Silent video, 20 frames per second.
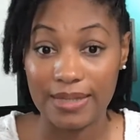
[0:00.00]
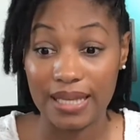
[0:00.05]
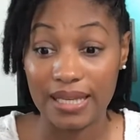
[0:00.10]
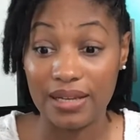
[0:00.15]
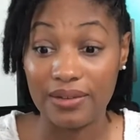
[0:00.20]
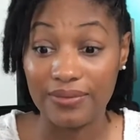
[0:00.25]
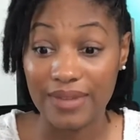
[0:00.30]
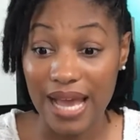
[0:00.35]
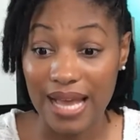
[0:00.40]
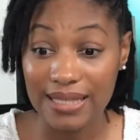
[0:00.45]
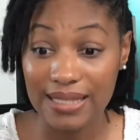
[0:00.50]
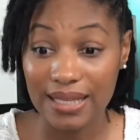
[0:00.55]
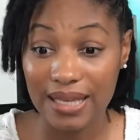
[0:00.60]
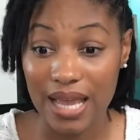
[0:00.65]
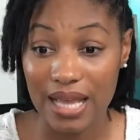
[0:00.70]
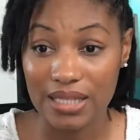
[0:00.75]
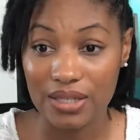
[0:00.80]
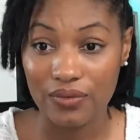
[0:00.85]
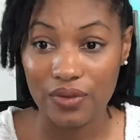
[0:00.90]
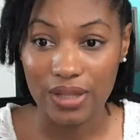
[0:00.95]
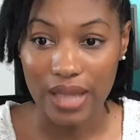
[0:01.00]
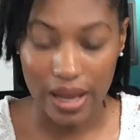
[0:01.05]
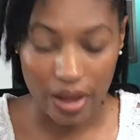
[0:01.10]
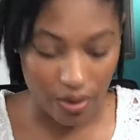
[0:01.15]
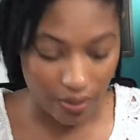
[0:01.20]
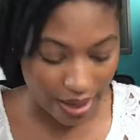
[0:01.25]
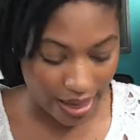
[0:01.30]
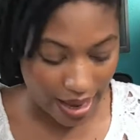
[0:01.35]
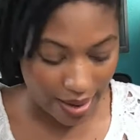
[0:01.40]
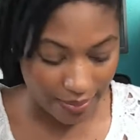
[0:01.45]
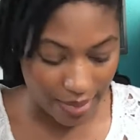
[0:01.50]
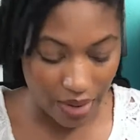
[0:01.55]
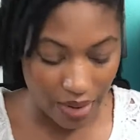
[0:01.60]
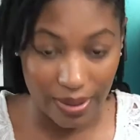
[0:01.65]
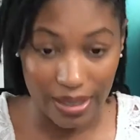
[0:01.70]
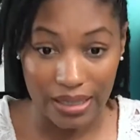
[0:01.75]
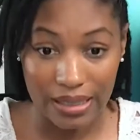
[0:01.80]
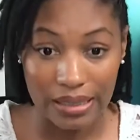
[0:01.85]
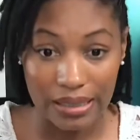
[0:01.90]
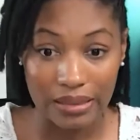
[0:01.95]
And if that's the case, if you're like, okay, I'm not
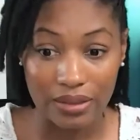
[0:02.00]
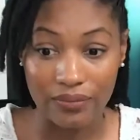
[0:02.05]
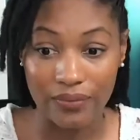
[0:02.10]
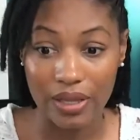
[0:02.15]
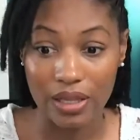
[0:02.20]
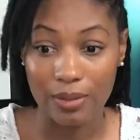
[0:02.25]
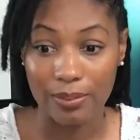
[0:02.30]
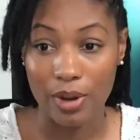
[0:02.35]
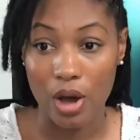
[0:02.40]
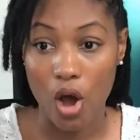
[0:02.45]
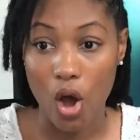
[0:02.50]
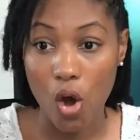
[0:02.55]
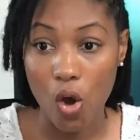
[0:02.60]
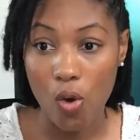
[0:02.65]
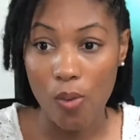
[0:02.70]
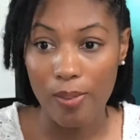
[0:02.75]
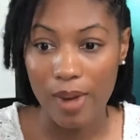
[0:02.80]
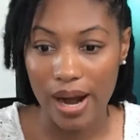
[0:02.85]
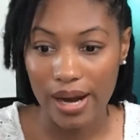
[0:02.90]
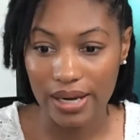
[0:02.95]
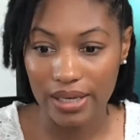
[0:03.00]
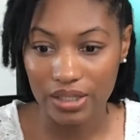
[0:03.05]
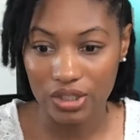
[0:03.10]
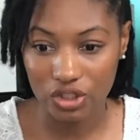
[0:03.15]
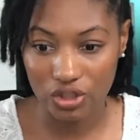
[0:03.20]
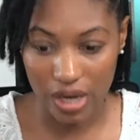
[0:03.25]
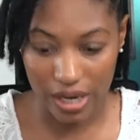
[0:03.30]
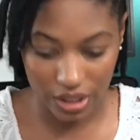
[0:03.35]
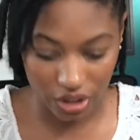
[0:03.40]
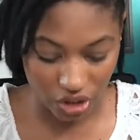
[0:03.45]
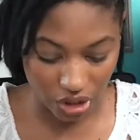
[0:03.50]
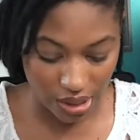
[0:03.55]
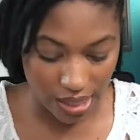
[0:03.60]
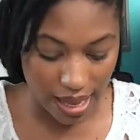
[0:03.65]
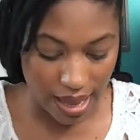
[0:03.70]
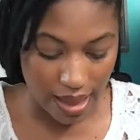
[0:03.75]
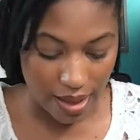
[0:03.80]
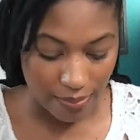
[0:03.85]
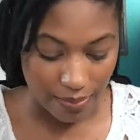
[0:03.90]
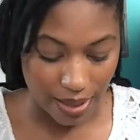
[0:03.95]
ready to develop a whole marketing strategy,
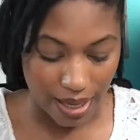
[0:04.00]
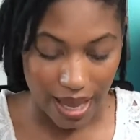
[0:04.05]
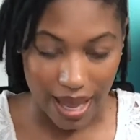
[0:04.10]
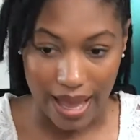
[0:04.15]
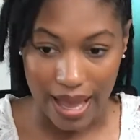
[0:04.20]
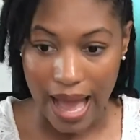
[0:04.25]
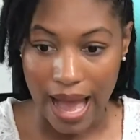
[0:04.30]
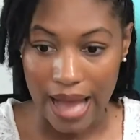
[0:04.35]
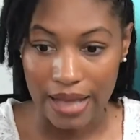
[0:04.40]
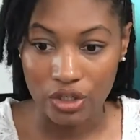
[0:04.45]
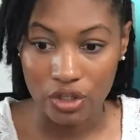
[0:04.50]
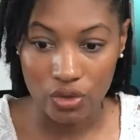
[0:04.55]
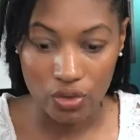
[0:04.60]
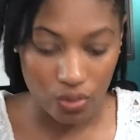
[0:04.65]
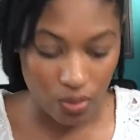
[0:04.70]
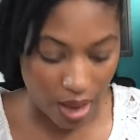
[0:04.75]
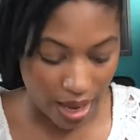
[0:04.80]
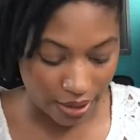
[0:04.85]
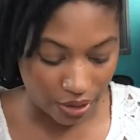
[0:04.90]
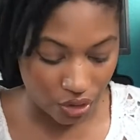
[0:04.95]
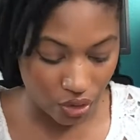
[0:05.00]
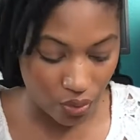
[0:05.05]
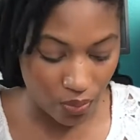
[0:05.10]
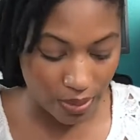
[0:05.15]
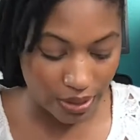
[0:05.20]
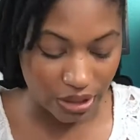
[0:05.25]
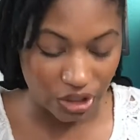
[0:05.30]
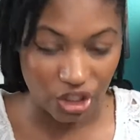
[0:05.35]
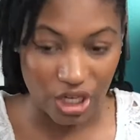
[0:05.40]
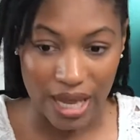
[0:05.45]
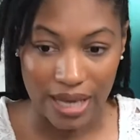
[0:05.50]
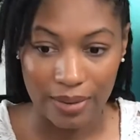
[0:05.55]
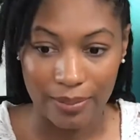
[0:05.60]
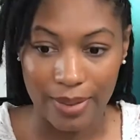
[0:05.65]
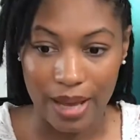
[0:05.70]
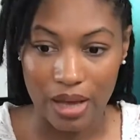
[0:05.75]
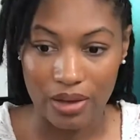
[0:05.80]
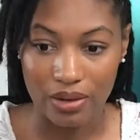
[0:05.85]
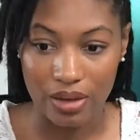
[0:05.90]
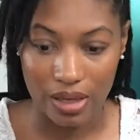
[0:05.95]
but hey, I do want to chat
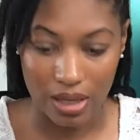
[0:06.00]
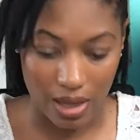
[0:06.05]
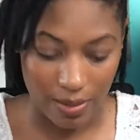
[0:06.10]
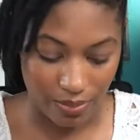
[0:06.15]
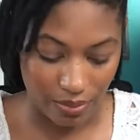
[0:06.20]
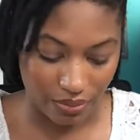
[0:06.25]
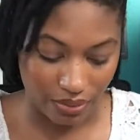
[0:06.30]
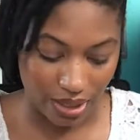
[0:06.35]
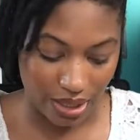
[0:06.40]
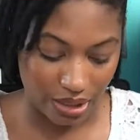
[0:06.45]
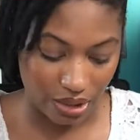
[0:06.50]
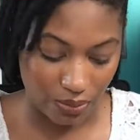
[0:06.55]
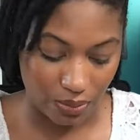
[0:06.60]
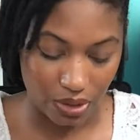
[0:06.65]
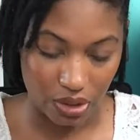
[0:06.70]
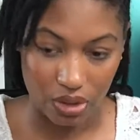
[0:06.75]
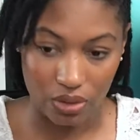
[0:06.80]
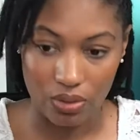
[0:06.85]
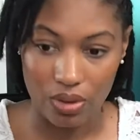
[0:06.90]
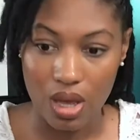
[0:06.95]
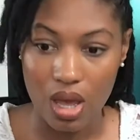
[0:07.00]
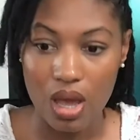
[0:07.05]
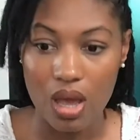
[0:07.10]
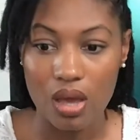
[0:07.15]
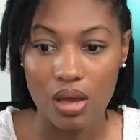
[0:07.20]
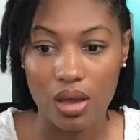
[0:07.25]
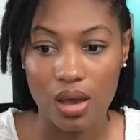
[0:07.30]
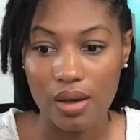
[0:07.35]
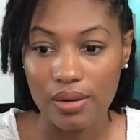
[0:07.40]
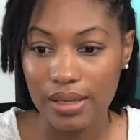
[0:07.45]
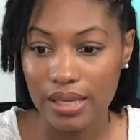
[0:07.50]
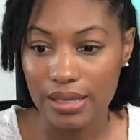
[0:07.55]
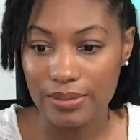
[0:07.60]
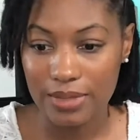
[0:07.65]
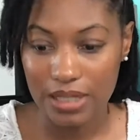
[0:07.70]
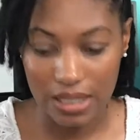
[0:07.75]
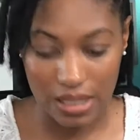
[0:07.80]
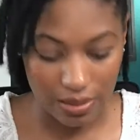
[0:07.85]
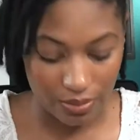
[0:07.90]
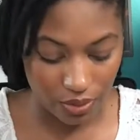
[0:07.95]
about a couple things with you. Go to
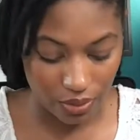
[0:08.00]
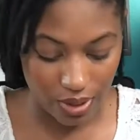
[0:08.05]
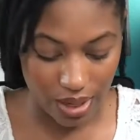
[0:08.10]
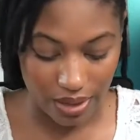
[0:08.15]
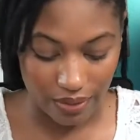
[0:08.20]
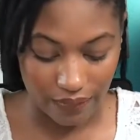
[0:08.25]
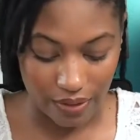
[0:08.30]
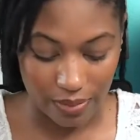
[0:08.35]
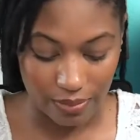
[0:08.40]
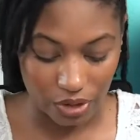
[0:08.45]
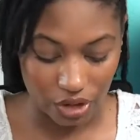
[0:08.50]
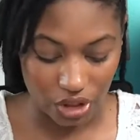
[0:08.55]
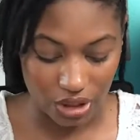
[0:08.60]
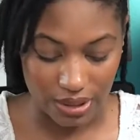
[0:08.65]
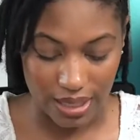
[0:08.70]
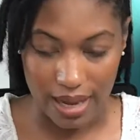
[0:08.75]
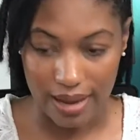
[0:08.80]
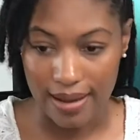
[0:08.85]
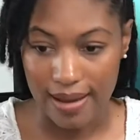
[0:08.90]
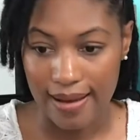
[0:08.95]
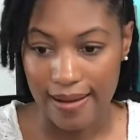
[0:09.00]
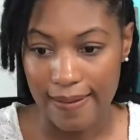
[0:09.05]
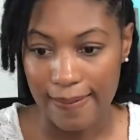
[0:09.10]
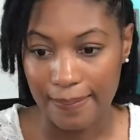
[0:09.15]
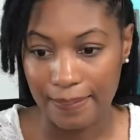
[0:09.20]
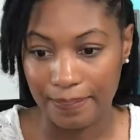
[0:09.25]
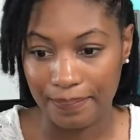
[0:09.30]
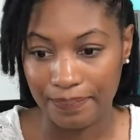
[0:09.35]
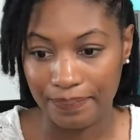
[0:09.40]
mtmcreativeimaging.com.